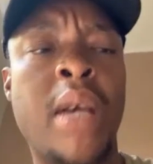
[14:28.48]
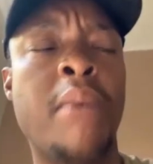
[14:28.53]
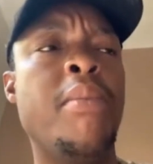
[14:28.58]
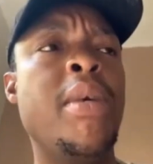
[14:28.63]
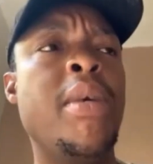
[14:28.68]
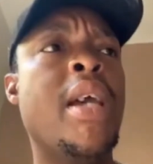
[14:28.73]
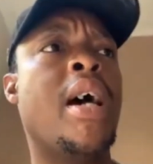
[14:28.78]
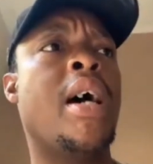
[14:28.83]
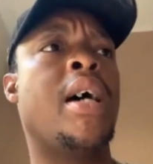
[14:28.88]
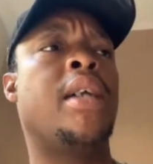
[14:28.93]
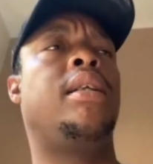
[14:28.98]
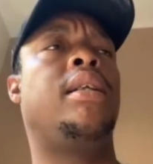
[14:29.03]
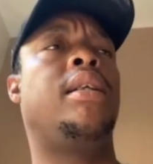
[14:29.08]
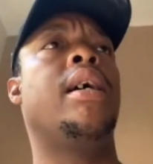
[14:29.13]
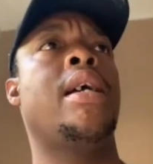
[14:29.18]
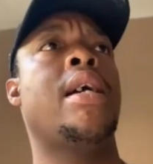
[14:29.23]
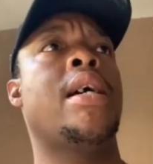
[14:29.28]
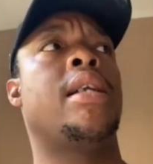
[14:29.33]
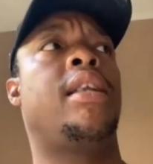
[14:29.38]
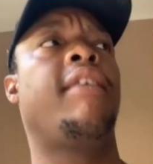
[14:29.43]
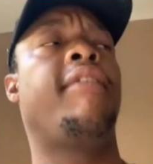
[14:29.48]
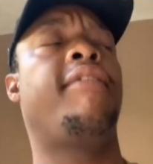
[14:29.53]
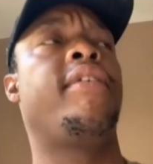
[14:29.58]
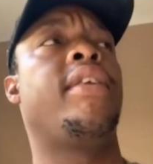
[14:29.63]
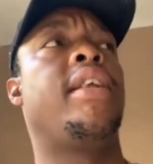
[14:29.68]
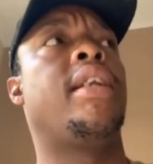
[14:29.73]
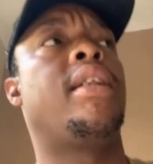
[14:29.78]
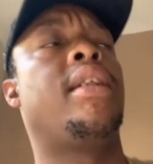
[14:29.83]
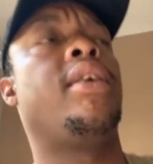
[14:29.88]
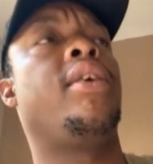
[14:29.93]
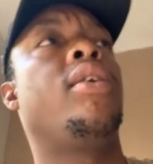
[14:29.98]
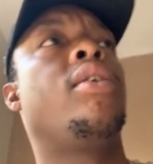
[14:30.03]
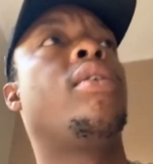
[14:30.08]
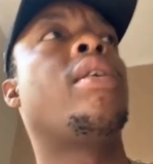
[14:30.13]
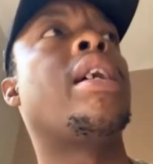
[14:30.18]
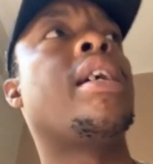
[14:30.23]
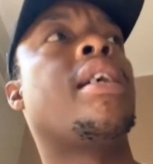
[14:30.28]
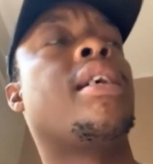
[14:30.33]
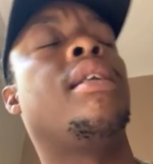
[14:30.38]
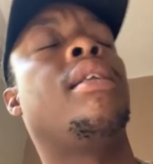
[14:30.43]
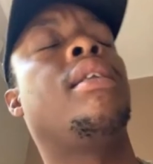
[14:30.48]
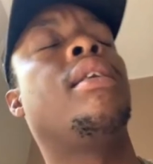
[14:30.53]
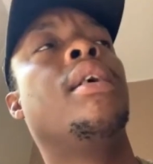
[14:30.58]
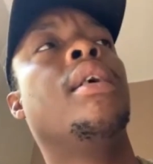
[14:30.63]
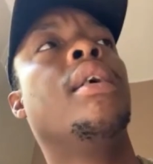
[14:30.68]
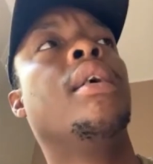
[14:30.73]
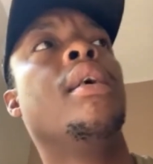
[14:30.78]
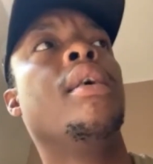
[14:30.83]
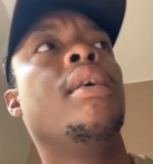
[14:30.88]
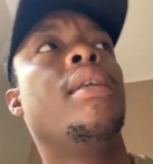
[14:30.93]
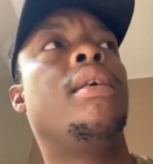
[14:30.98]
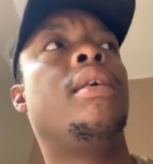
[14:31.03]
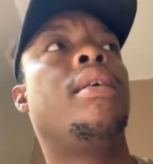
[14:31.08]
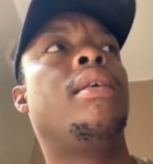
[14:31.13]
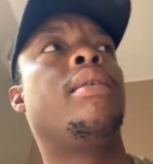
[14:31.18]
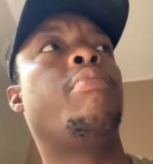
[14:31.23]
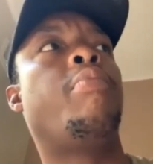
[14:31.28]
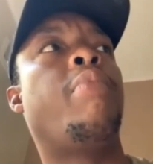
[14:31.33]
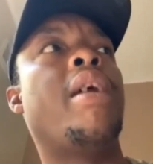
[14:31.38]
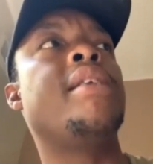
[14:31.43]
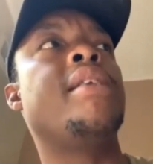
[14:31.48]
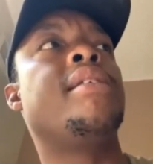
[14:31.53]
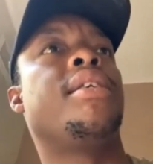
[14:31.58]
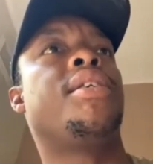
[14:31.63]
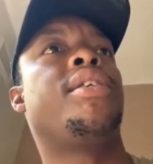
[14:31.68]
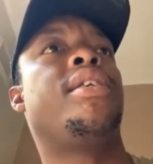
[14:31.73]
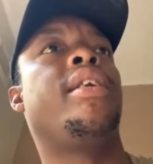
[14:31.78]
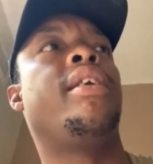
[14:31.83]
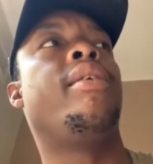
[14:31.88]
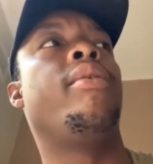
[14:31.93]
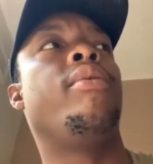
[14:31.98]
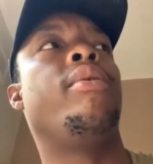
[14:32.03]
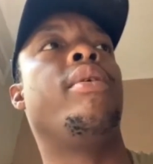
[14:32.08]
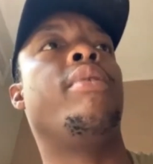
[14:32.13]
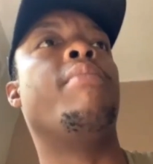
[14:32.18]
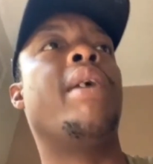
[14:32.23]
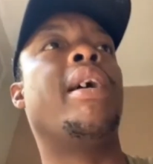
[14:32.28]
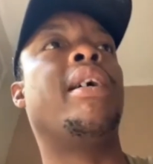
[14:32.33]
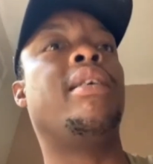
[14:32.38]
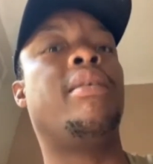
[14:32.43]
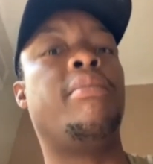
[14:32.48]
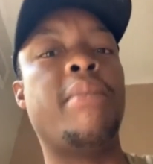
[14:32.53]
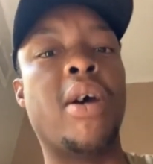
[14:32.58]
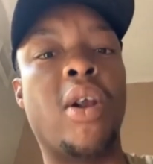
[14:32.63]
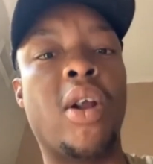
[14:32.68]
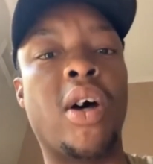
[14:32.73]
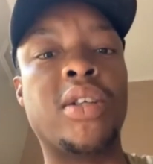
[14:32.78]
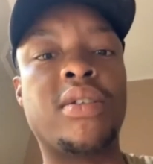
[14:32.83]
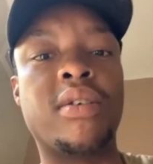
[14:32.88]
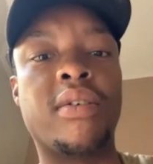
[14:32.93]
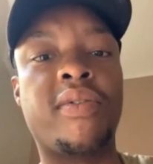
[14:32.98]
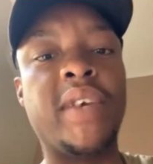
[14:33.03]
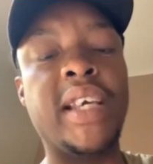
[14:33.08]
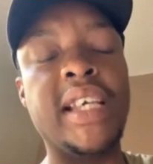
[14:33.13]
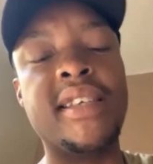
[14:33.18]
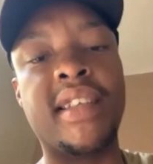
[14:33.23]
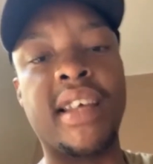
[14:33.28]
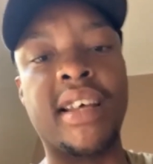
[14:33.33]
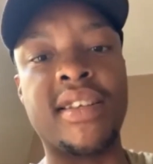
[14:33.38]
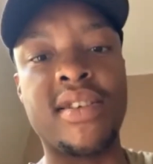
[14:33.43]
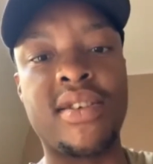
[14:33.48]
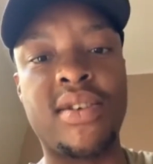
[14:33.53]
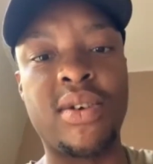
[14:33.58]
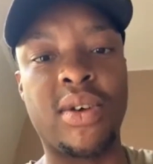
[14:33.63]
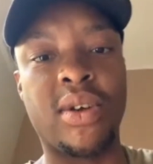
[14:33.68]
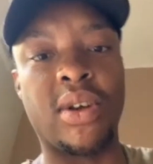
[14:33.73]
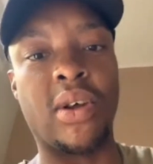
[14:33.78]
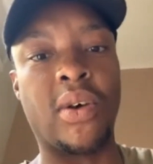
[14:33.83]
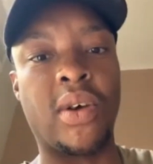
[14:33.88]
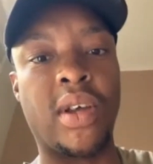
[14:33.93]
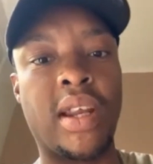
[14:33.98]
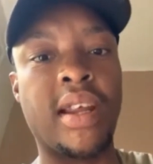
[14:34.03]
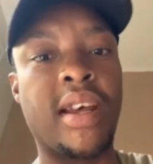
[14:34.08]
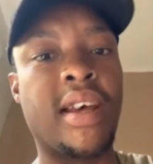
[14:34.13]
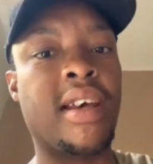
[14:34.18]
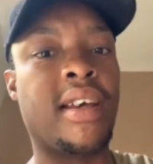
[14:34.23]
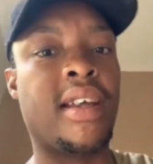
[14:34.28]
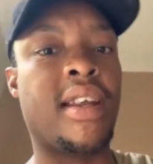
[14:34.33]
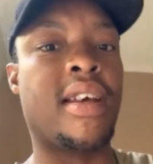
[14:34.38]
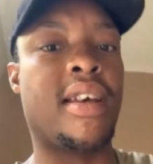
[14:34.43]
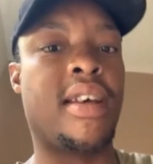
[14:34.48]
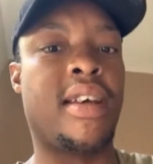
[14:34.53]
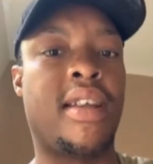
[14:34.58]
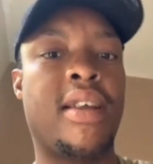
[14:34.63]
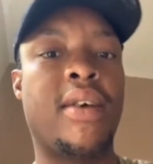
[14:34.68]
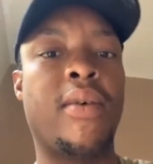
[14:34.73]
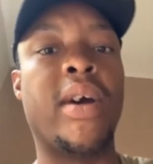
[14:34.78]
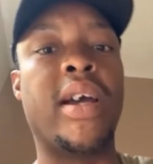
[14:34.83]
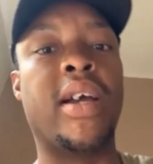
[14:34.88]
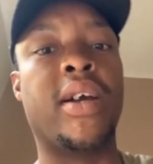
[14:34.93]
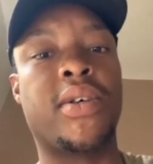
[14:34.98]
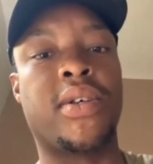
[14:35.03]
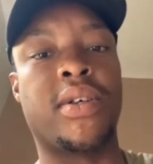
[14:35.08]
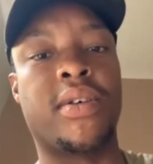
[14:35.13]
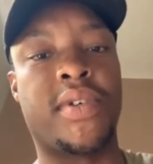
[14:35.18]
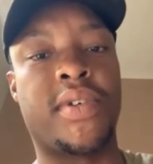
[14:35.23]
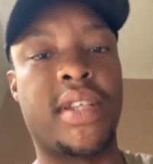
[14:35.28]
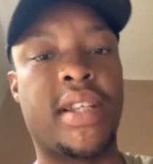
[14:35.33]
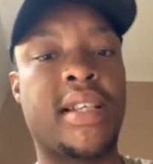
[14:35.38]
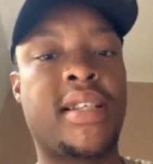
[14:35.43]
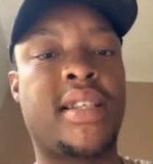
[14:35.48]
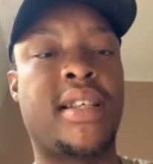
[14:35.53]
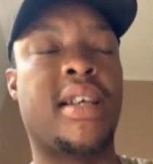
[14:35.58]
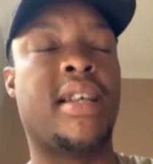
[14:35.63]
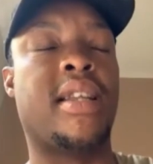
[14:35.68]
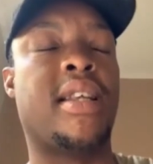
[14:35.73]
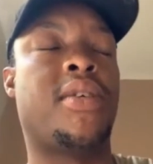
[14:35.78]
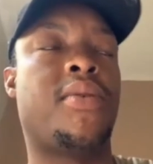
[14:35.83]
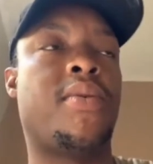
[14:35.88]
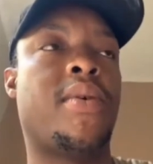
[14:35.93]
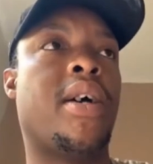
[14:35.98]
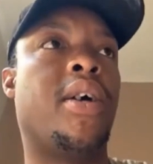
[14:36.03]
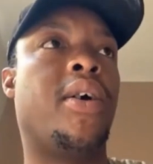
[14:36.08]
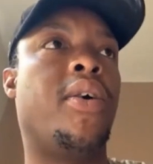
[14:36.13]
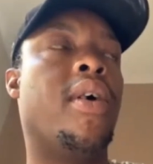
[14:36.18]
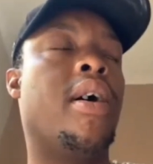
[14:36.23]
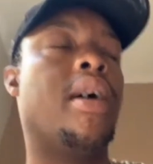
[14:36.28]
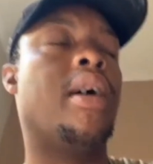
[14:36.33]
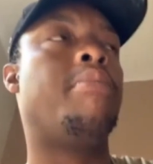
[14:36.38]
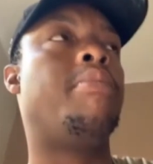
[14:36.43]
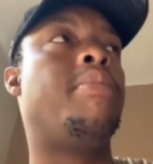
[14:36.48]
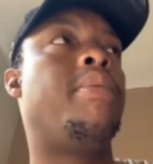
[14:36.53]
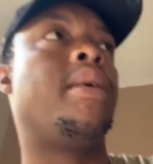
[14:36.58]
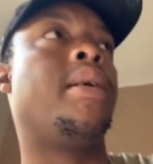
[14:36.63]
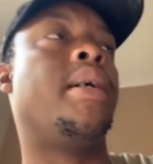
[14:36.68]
Yeah, definitely. Like the place actually reminded me a lot of Easterns, in a way, because obviously that's where I grew up.